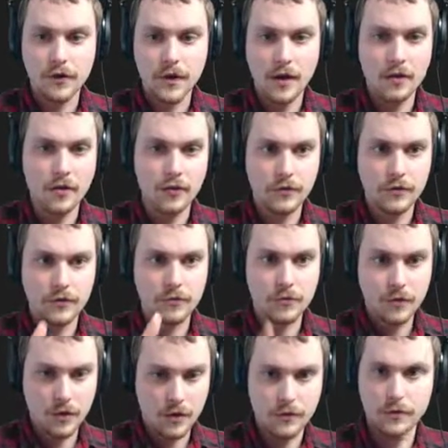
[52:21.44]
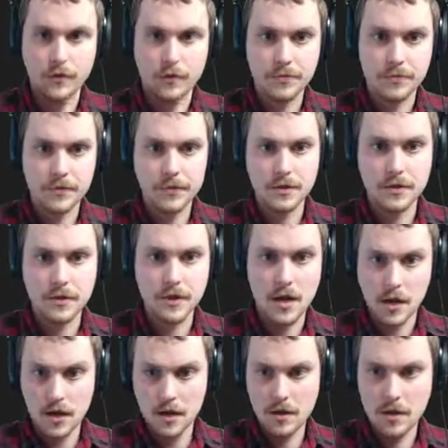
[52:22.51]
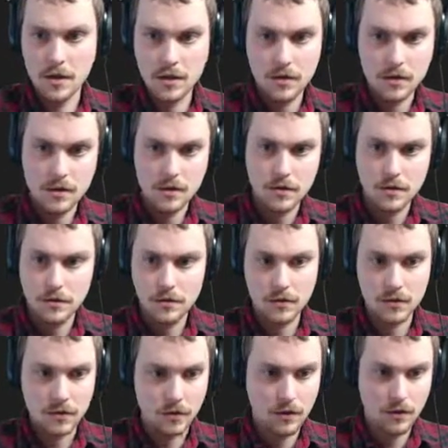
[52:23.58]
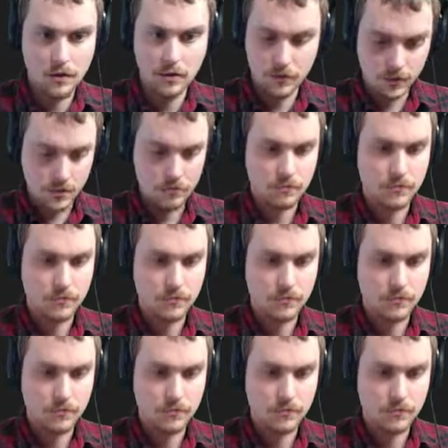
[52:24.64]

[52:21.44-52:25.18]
Headers, got those updated. And okay.